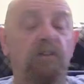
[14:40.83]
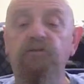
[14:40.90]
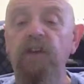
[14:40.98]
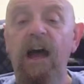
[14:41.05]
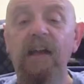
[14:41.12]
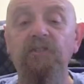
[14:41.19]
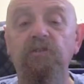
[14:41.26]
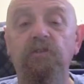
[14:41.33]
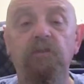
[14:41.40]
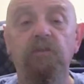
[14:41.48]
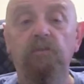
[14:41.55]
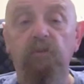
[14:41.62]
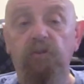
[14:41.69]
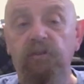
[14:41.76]
chess
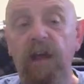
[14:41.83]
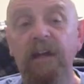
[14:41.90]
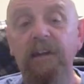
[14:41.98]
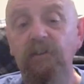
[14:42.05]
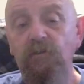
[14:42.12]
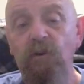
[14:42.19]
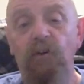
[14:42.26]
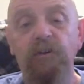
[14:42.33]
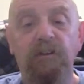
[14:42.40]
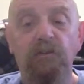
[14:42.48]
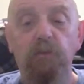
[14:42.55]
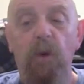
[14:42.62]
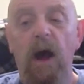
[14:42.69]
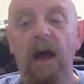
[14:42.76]
set is on
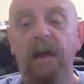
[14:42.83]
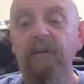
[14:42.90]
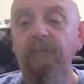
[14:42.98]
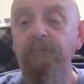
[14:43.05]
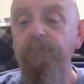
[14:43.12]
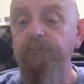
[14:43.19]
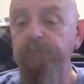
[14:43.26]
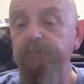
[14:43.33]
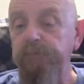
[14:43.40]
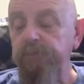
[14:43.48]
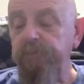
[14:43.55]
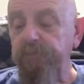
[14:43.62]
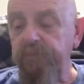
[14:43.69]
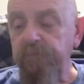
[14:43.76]
its way.
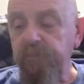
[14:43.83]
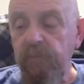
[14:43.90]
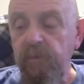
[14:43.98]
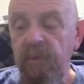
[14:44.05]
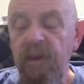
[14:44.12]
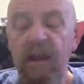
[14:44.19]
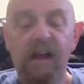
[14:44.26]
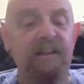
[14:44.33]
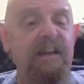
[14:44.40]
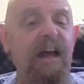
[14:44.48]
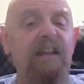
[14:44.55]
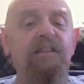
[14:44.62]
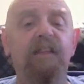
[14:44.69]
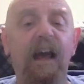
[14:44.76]

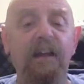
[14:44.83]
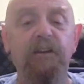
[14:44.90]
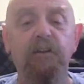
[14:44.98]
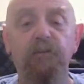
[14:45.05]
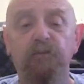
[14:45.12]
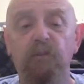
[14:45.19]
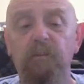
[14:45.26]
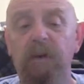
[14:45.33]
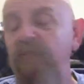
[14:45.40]
Again, thank you for my